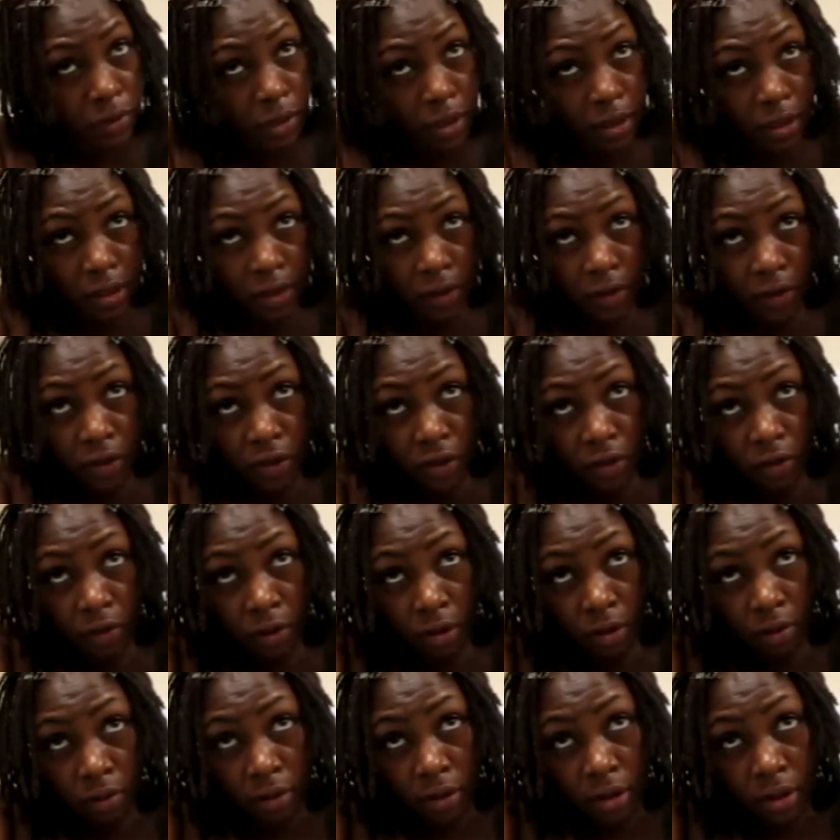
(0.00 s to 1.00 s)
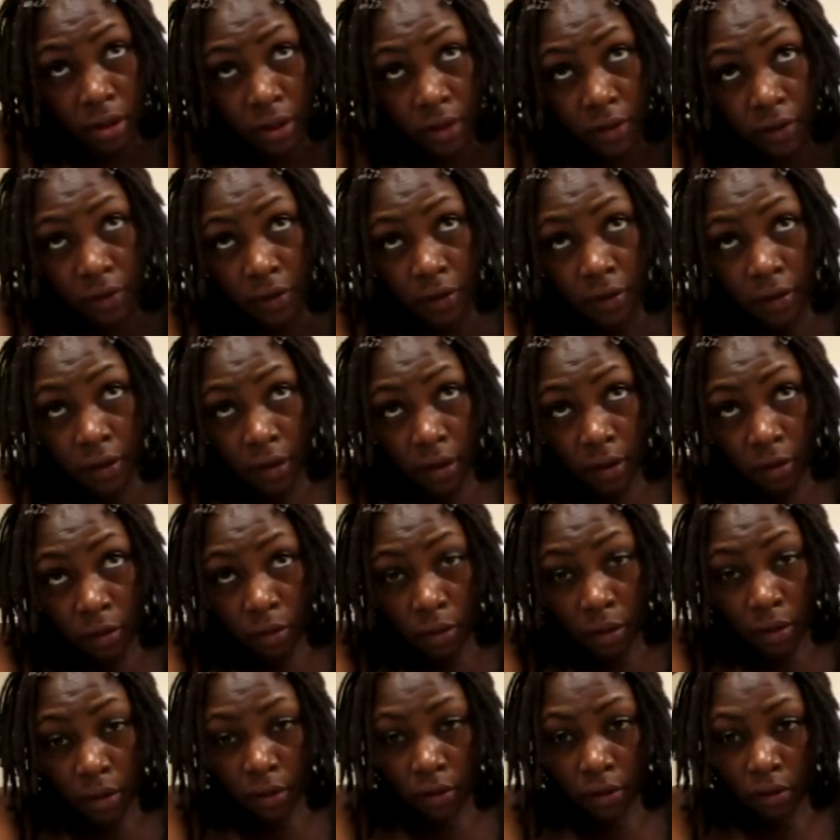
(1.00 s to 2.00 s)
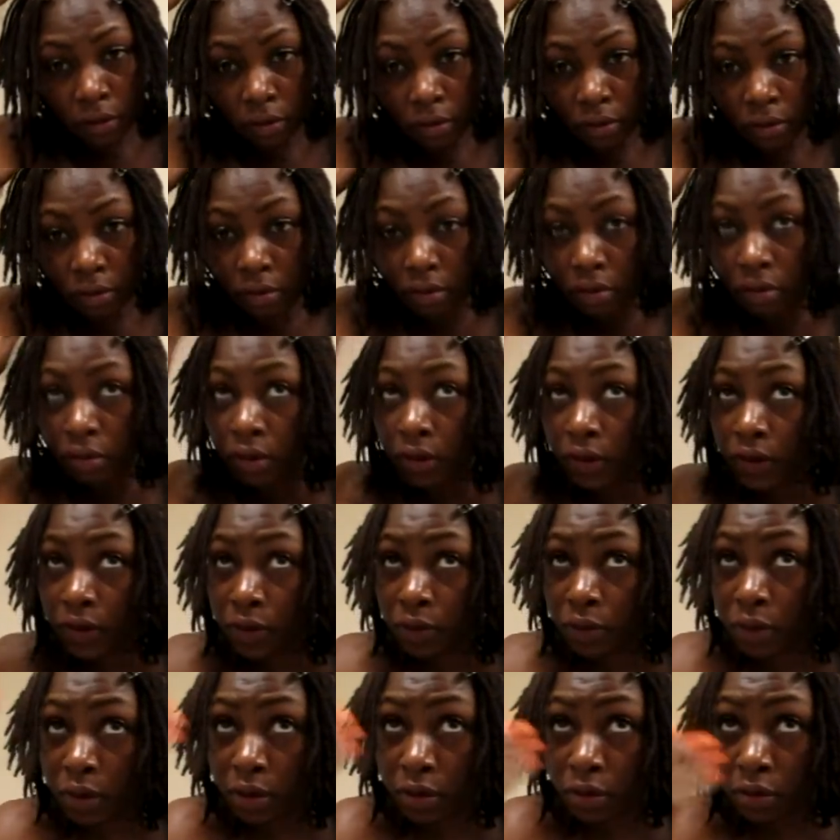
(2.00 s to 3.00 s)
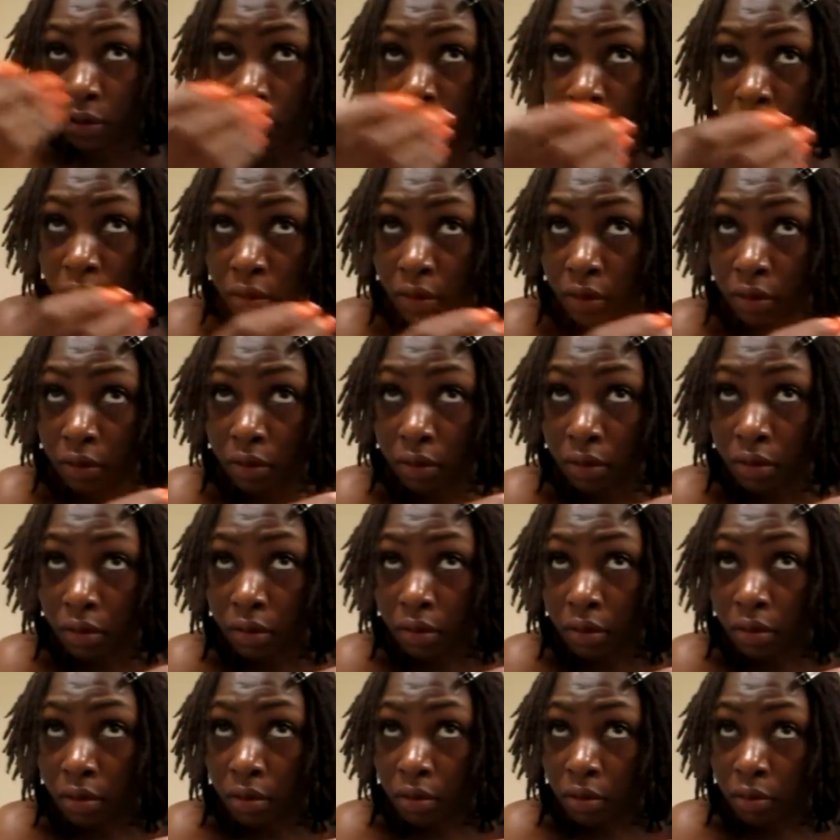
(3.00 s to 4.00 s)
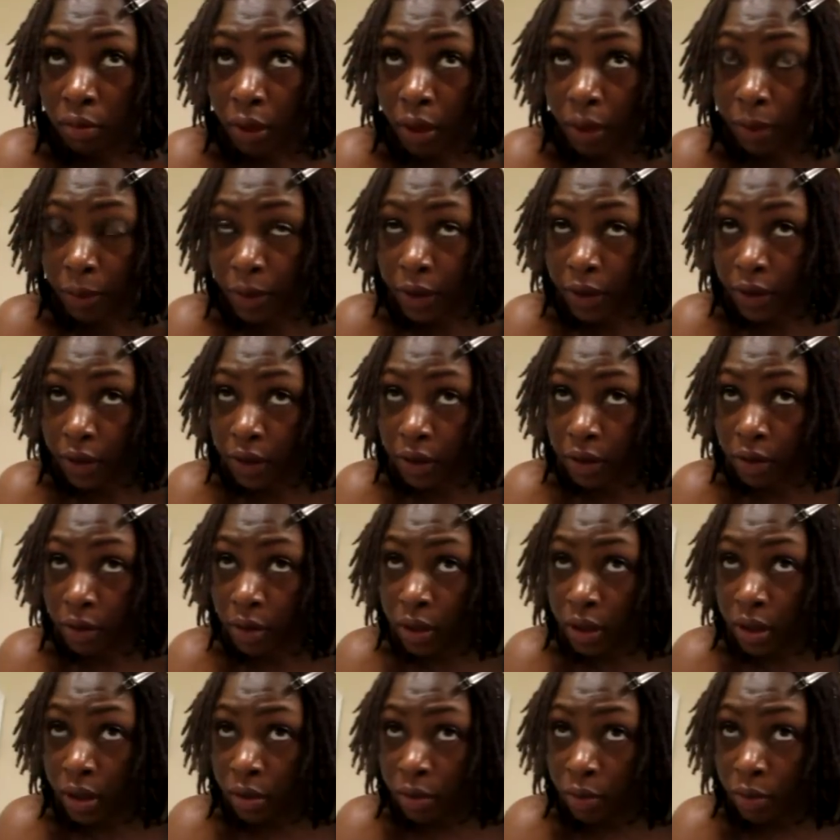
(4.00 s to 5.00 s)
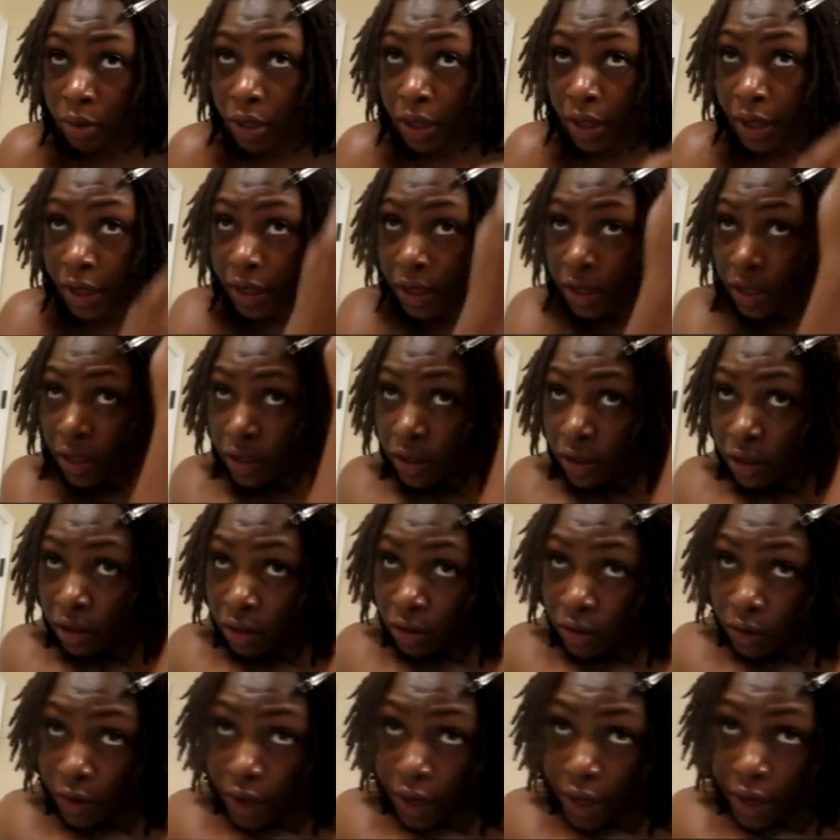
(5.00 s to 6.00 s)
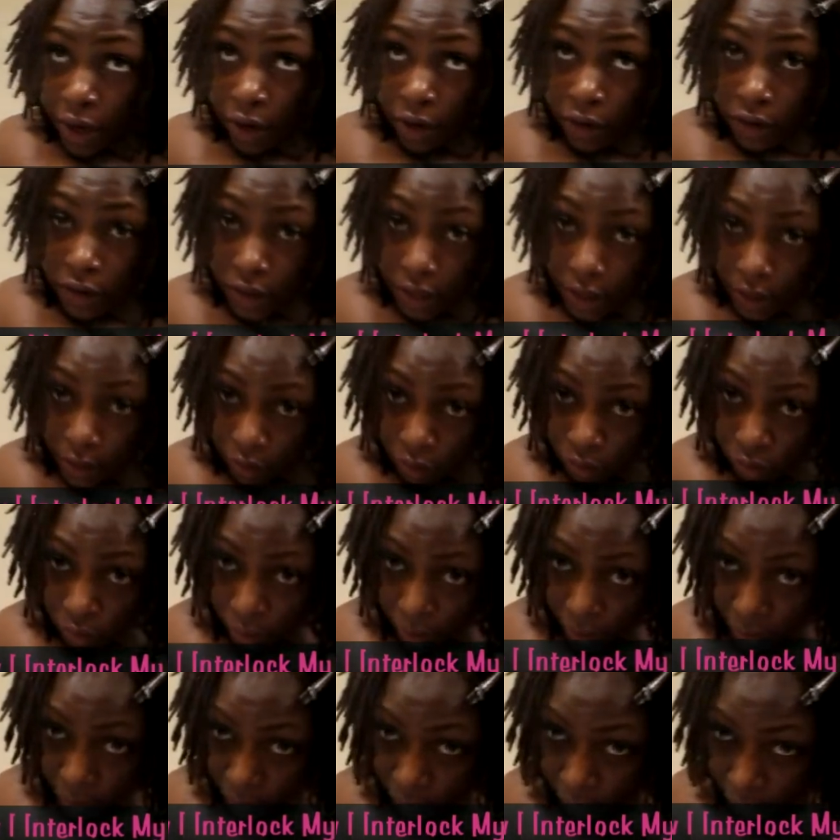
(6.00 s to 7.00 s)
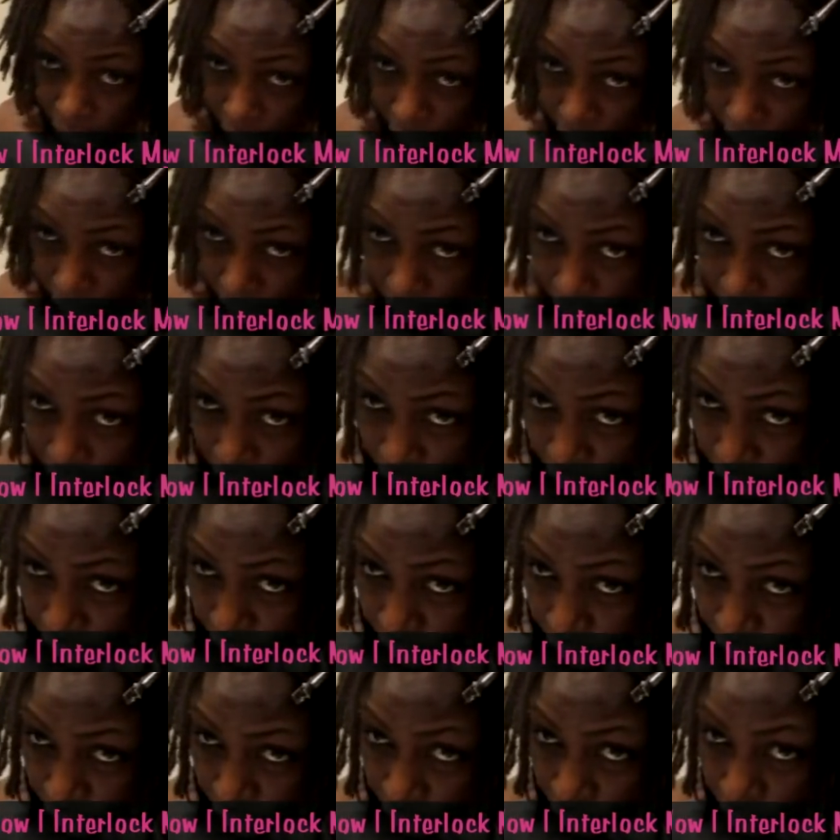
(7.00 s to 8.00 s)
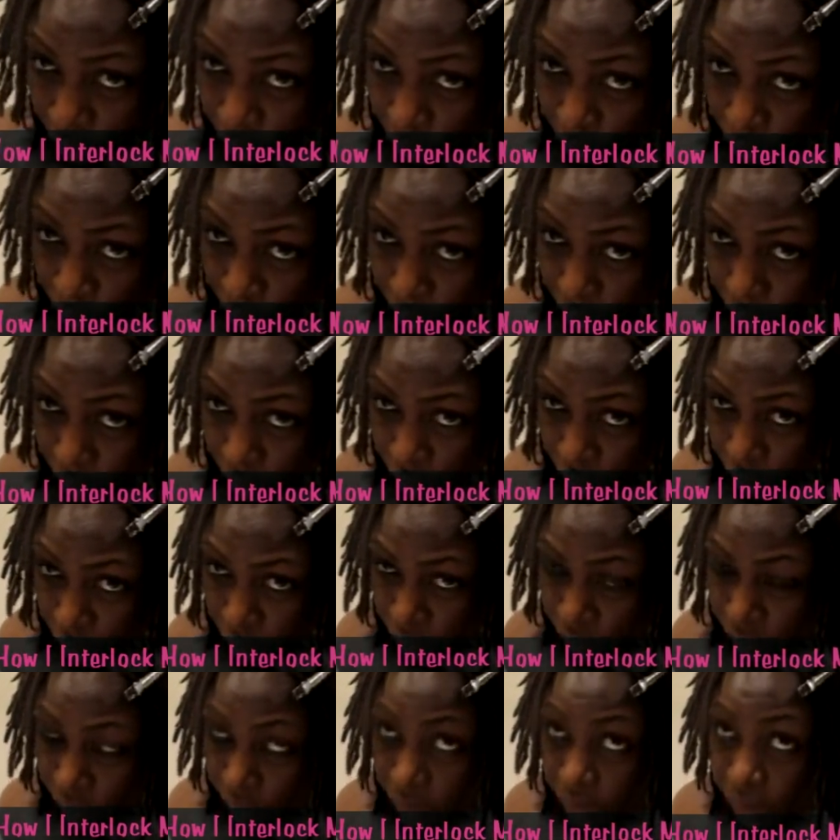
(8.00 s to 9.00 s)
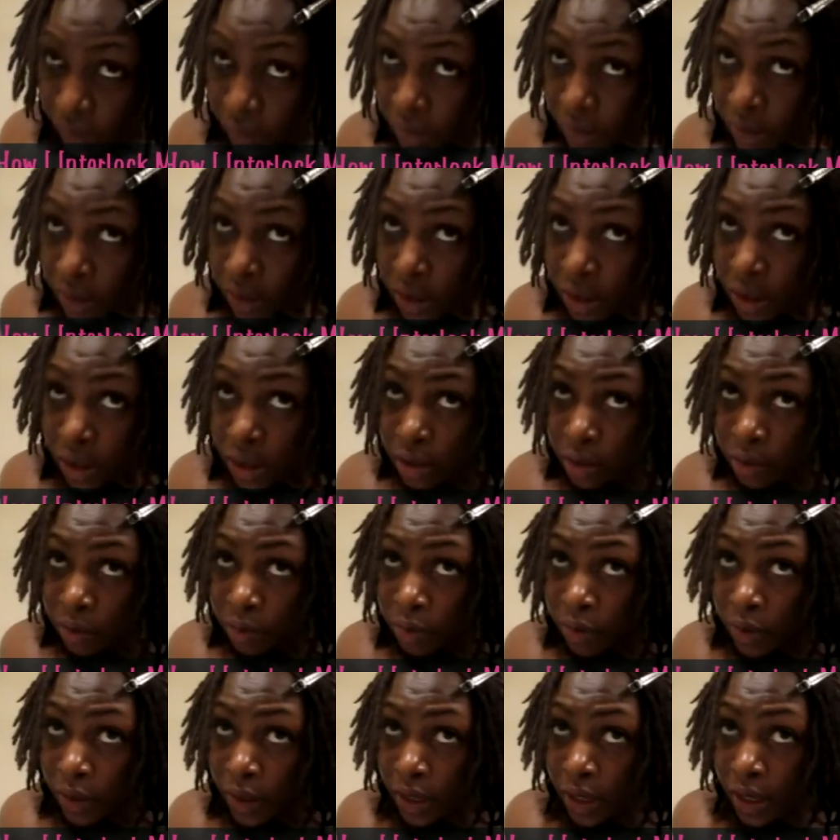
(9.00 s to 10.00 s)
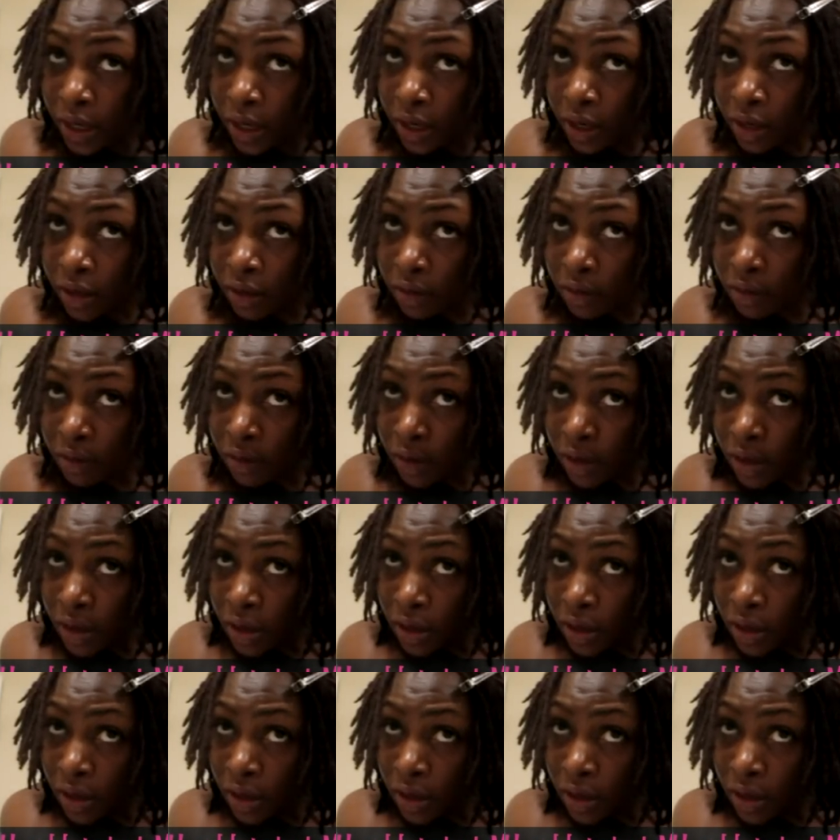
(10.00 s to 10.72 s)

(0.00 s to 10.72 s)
I need to show a really thick one. This one might be good. But like it little hairs like right there will sit up and